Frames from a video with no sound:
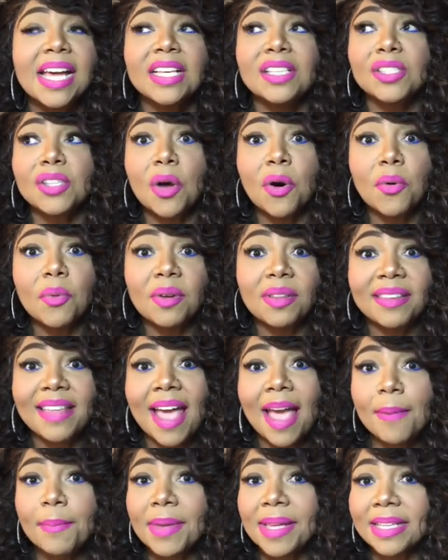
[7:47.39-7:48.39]
So with
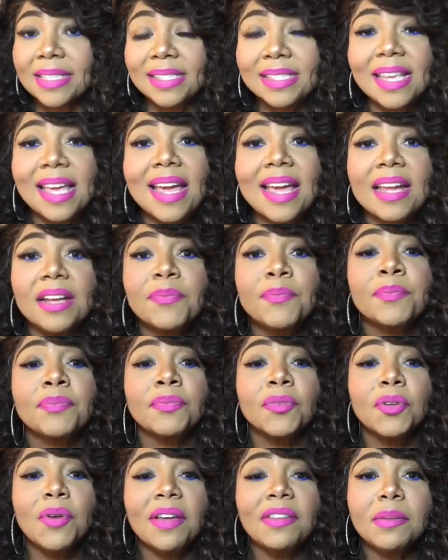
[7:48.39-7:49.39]
that being said,
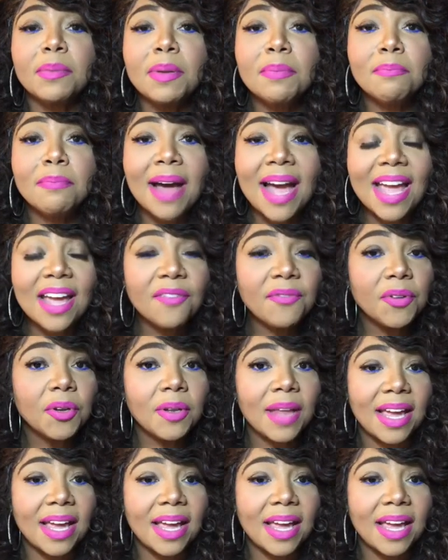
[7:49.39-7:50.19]
you have to be mindful.